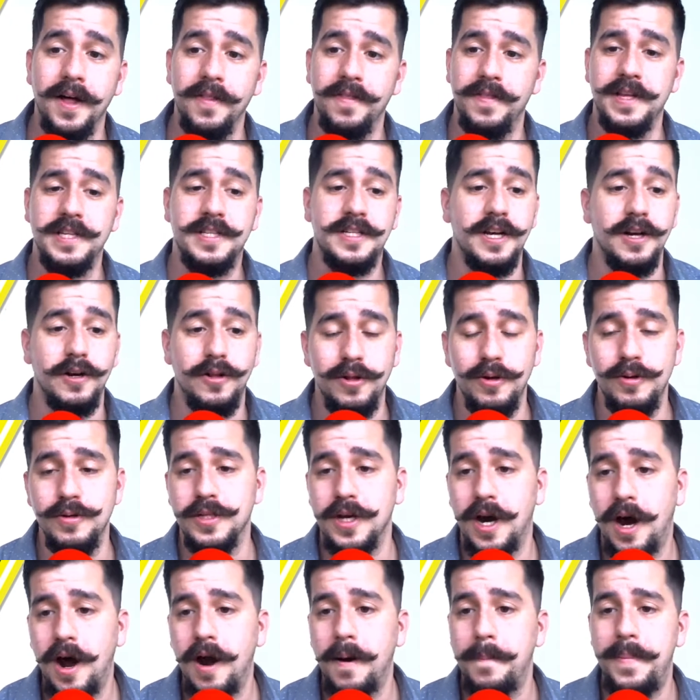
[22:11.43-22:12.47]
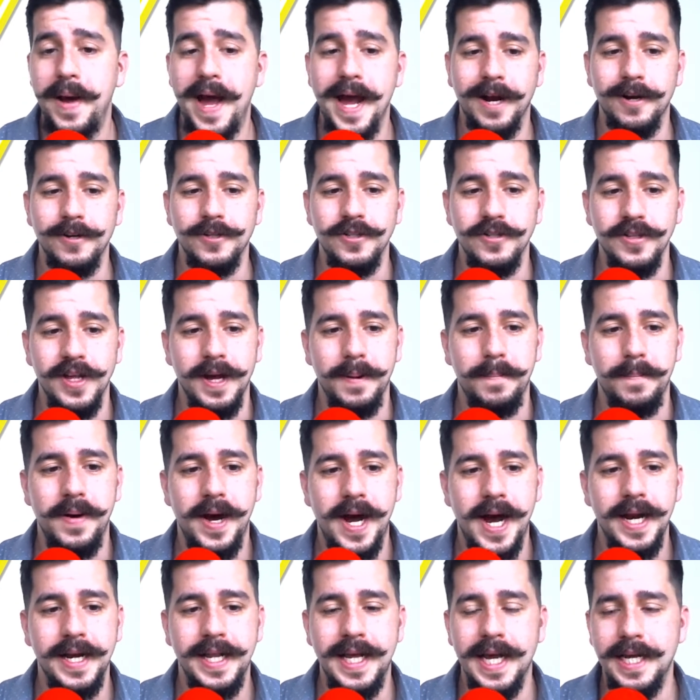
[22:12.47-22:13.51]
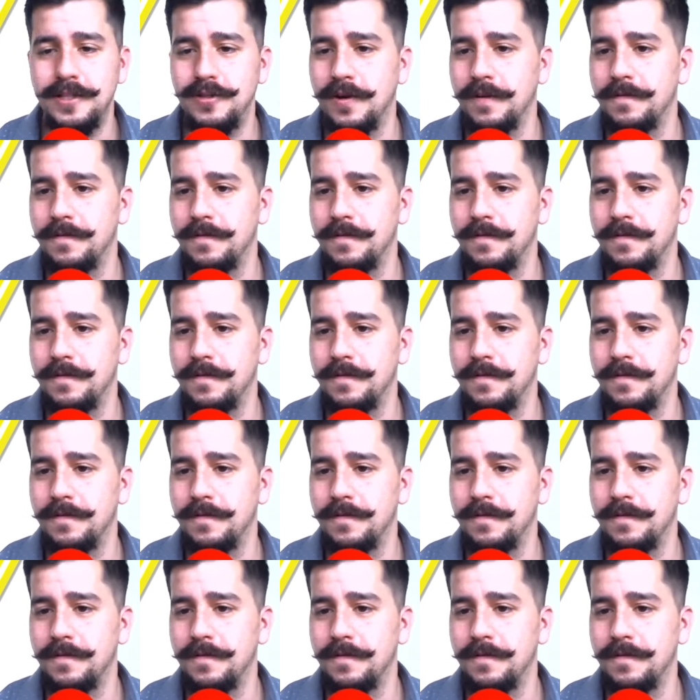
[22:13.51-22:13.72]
This concludes our Packers Select Podcast.